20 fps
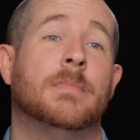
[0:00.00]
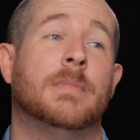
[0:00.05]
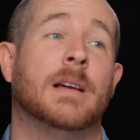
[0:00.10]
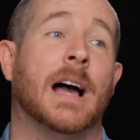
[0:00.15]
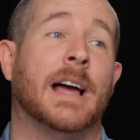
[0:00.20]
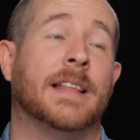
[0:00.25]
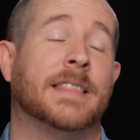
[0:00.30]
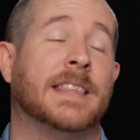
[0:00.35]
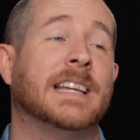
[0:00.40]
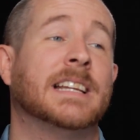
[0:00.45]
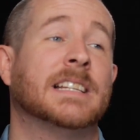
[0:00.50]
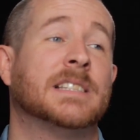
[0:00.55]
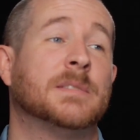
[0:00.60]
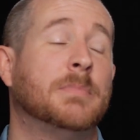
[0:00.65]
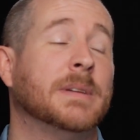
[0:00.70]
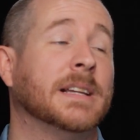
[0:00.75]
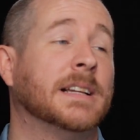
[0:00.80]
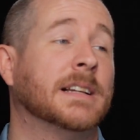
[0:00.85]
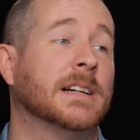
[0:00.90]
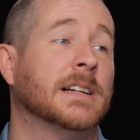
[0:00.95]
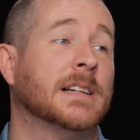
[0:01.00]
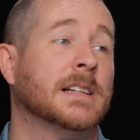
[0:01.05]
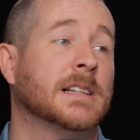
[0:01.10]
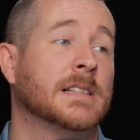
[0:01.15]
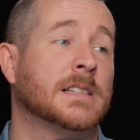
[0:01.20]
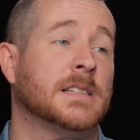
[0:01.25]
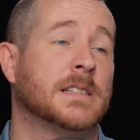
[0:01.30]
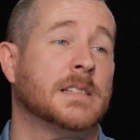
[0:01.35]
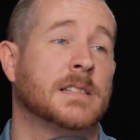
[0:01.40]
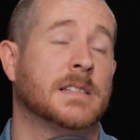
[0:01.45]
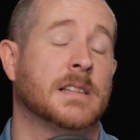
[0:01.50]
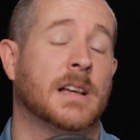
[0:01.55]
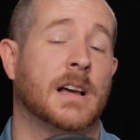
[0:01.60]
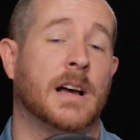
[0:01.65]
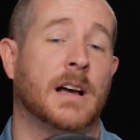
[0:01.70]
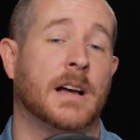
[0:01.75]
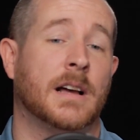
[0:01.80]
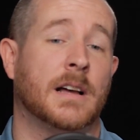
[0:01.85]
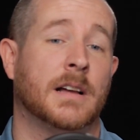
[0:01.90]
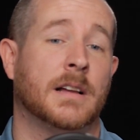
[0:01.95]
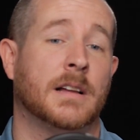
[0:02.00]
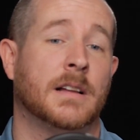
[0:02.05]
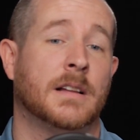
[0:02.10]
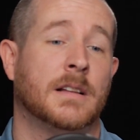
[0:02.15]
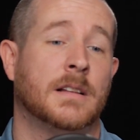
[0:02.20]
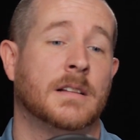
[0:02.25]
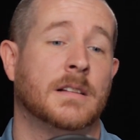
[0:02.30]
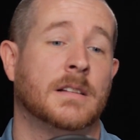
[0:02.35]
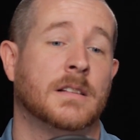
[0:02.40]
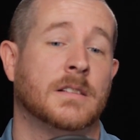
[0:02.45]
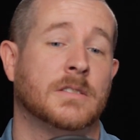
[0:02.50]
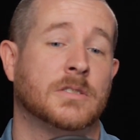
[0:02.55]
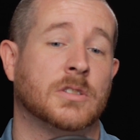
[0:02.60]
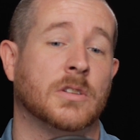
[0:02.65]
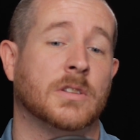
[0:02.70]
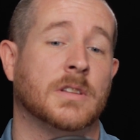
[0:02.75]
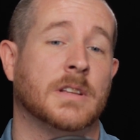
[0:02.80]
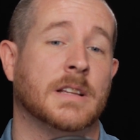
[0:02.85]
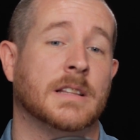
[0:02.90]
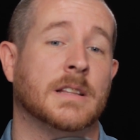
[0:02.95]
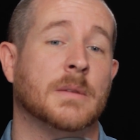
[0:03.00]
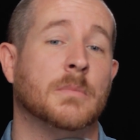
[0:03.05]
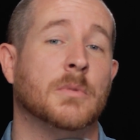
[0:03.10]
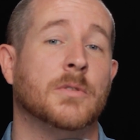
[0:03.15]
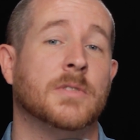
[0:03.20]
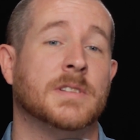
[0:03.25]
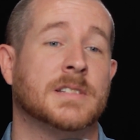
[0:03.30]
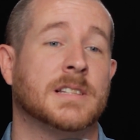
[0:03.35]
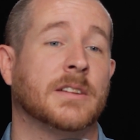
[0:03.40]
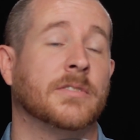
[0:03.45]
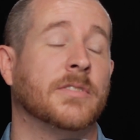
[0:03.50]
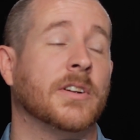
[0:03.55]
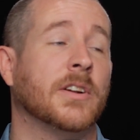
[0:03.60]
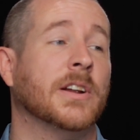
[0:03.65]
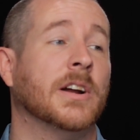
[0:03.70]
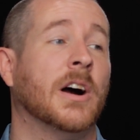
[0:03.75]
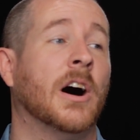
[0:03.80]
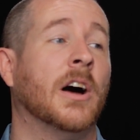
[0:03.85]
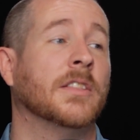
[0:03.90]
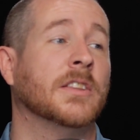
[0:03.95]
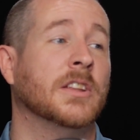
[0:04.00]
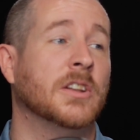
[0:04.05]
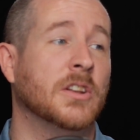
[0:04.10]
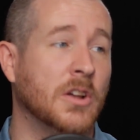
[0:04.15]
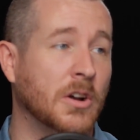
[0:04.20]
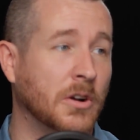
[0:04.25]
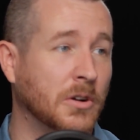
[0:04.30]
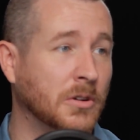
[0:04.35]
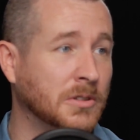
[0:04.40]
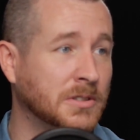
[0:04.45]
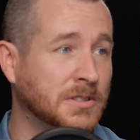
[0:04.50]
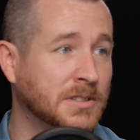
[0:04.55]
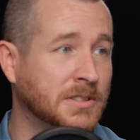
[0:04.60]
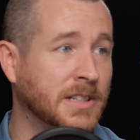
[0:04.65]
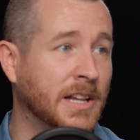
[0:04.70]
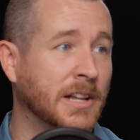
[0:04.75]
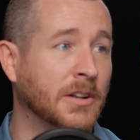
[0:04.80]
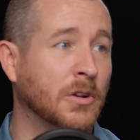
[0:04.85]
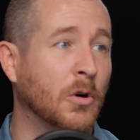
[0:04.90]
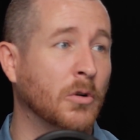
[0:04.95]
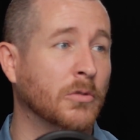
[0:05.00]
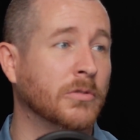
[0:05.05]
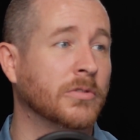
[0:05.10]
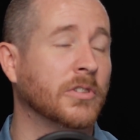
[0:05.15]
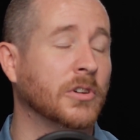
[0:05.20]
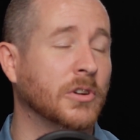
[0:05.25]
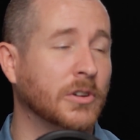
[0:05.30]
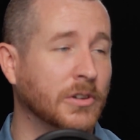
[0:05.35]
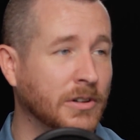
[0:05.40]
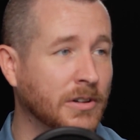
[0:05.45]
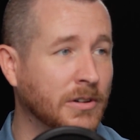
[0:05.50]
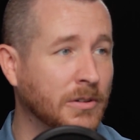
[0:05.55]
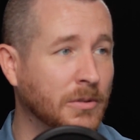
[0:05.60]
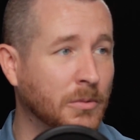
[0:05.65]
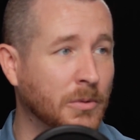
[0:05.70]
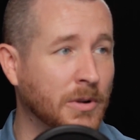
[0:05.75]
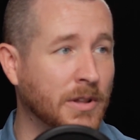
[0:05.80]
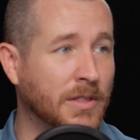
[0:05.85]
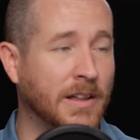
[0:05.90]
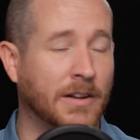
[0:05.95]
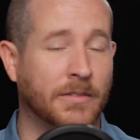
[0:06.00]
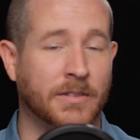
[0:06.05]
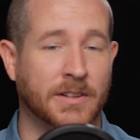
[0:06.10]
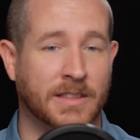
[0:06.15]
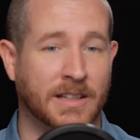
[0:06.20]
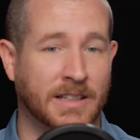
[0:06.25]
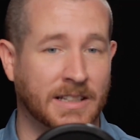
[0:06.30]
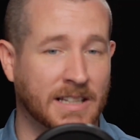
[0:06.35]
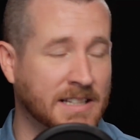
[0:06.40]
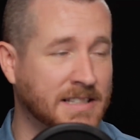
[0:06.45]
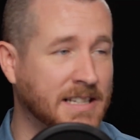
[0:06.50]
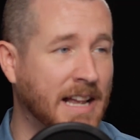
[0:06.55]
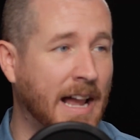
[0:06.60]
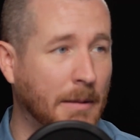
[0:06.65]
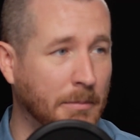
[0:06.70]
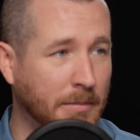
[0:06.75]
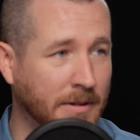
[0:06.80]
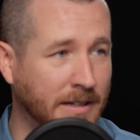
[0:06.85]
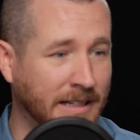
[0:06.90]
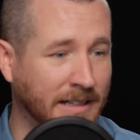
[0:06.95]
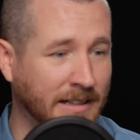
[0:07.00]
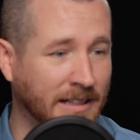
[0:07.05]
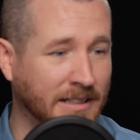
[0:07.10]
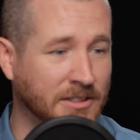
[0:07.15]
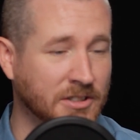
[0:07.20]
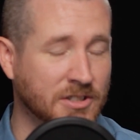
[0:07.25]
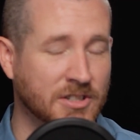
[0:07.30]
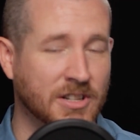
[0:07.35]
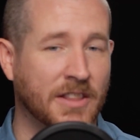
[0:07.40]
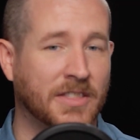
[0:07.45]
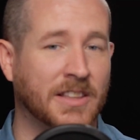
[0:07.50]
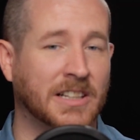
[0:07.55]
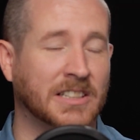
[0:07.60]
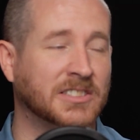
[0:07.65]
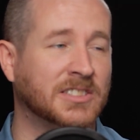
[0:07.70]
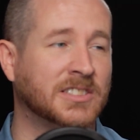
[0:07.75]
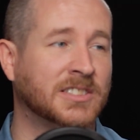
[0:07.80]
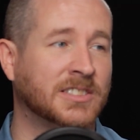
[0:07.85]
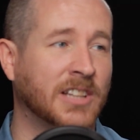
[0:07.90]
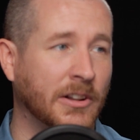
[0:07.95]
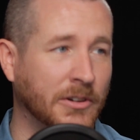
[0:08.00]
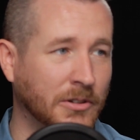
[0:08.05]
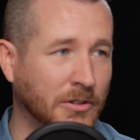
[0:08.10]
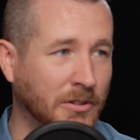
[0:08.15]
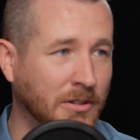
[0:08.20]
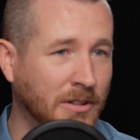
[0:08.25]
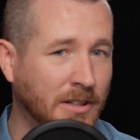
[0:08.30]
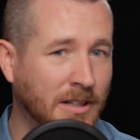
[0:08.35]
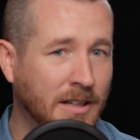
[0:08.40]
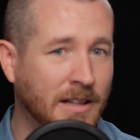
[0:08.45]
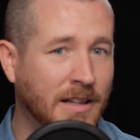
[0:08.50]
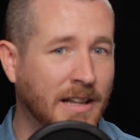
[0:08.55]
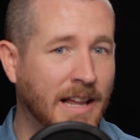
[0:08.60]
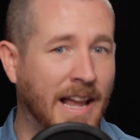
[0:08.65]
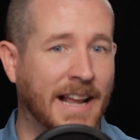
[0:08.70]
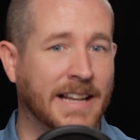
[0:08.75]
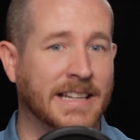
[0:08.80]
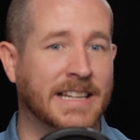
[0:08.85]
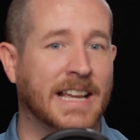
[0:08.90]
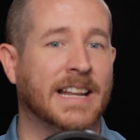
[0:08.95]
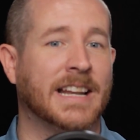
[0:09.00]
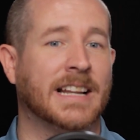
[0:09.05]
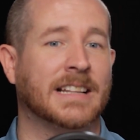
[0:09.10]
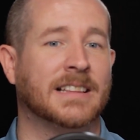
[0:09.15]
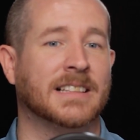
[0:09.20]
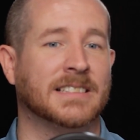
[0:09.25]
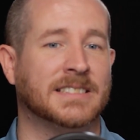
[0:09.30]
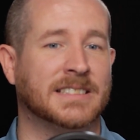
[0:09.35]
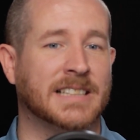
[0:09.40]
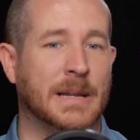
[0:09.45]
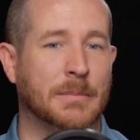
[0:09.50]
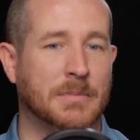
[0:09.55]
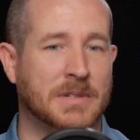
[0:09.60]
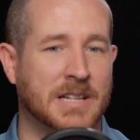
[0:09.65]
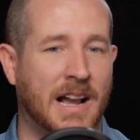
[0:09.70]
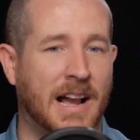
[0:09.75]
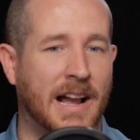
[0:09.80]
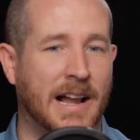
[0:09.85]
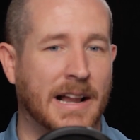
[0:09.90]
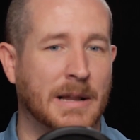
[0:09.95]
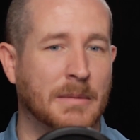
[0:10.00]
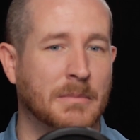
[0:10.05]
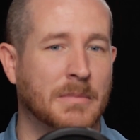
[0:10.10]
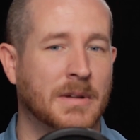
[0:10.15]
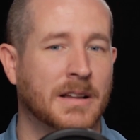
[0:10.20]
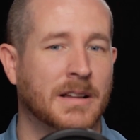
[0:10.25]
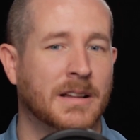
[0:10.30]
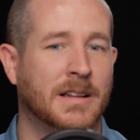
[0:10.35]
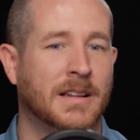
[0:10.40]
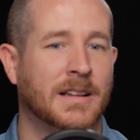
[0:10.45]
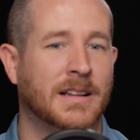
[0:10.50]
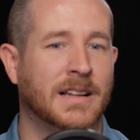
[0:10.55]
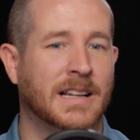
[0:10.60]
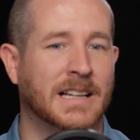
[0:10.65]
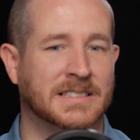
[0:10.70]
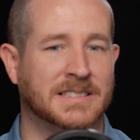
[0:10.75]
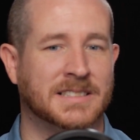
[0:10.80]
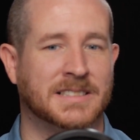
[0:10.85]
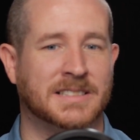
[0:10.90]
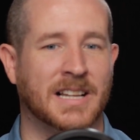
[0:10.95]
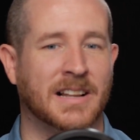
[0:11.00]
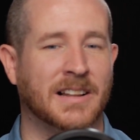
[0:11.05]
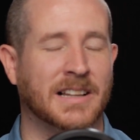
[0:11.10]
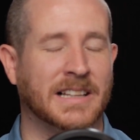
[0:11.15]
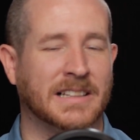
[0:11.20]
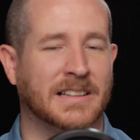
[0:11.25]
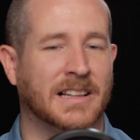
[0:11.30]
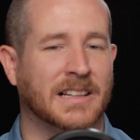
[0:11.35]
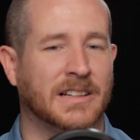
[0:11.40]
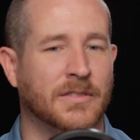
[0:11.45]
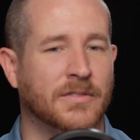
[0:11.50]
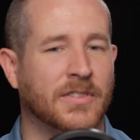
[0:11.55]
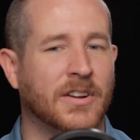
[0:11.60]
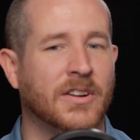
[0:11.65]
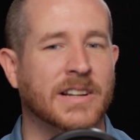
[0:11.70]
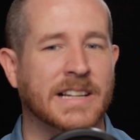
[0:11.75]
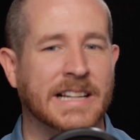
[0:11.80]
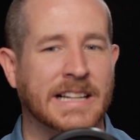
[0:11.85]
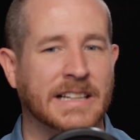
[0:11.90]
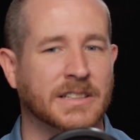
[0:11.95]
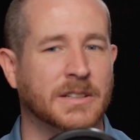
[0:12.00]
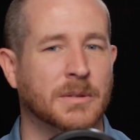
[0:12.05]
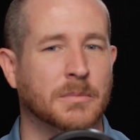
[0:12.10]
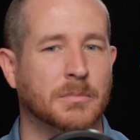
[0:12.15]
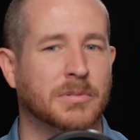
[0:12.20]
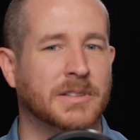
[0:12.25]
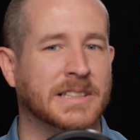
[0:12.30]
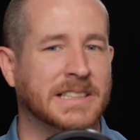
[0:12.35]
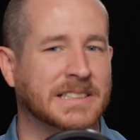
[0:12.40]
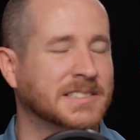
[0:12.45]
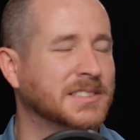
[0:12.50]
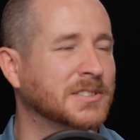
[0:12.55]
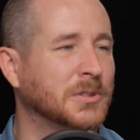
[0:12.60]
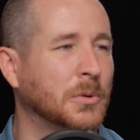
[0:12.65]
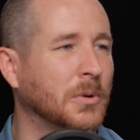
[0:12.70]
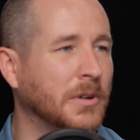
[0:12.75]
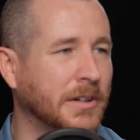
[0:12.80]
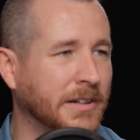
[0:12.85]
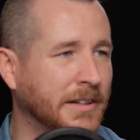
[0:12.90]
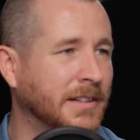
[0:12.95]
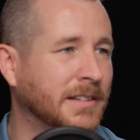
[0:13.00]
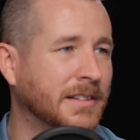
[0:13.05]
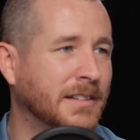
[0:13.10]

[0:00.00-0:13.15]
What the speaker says: I think it's because the movie's like very on the nose and overt with everything that's happening. Like there's nothing subtle, and yet at the same time, it's telling like a very incomplete story.